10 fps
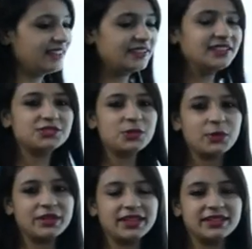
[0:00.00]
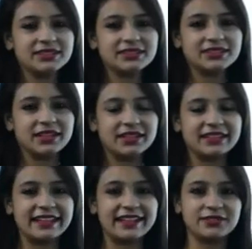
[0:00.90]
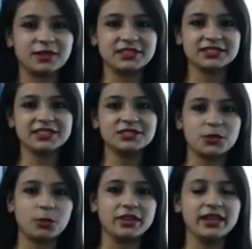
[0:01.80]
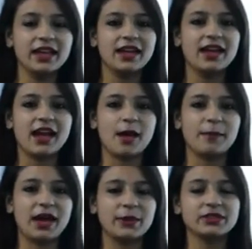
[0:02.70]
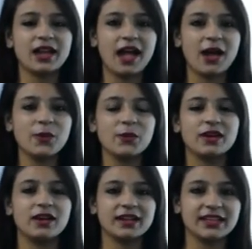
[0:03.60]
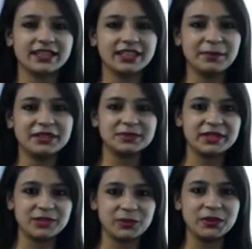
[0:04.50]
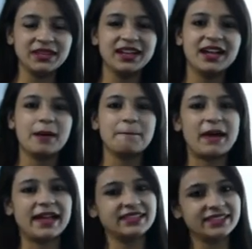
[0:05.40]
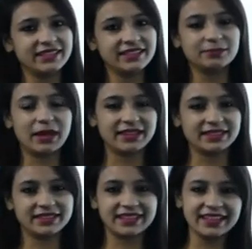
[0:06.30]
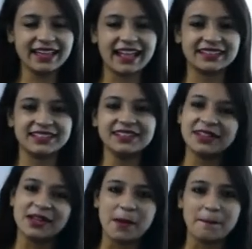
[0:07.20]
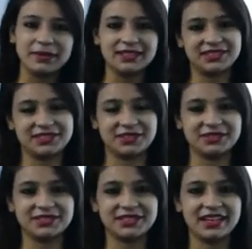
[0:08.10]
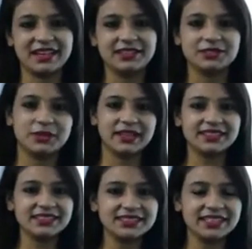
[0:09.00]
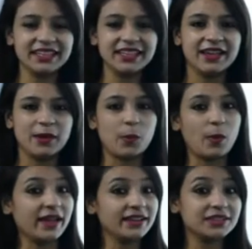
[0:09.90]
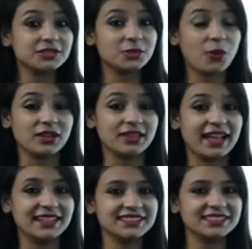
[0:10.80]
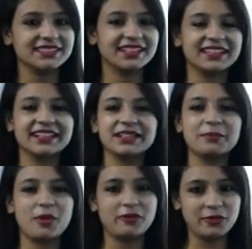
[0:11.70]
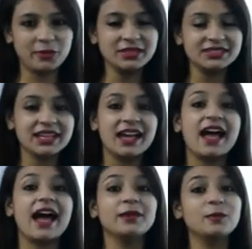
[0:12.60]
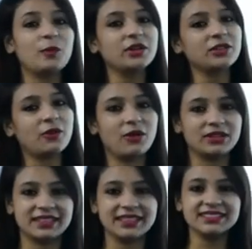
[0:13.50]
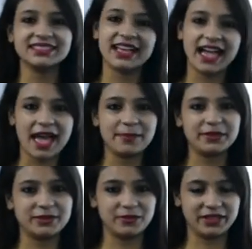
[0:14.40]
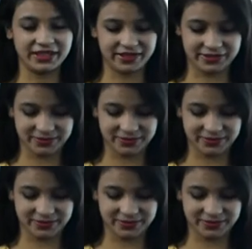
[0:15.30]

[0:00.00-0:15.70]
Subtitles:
This story is an interesting story about how a kingdom is being ruled by the king and the ministers. So, let us see why it is called as the kingdom of fools and what all things happen over here.